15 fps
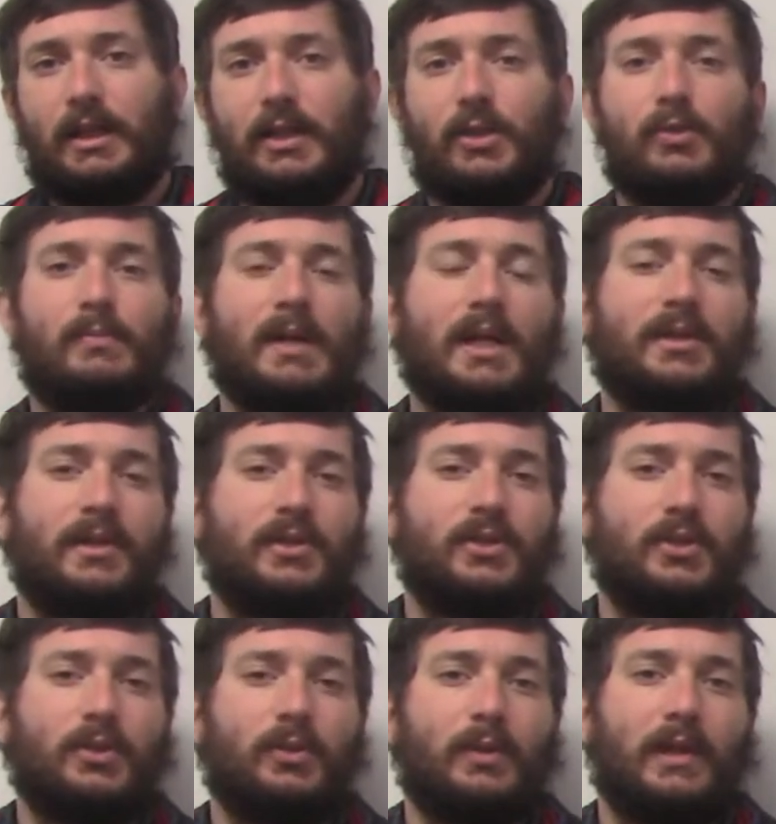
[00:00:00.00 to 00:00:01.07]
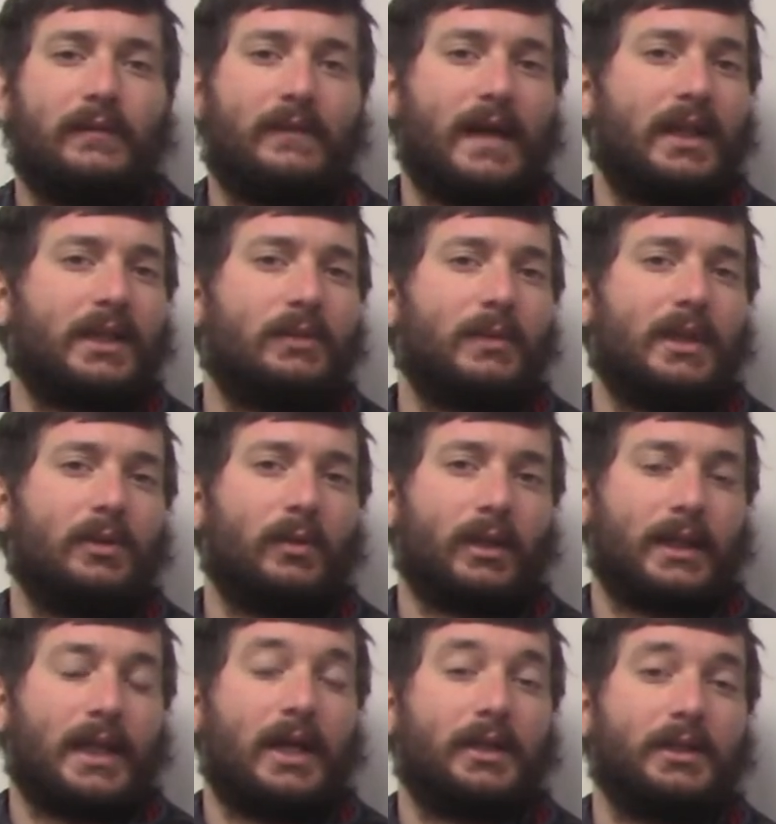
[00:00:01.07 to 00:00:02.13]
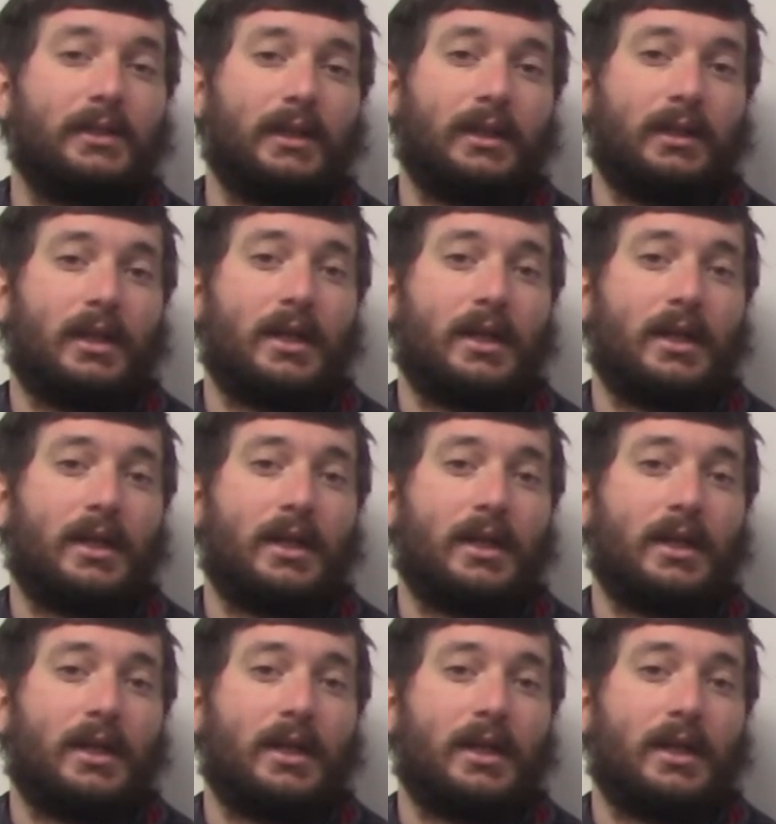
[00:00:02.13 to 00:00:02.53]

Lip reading: a new method to evaluate or calculate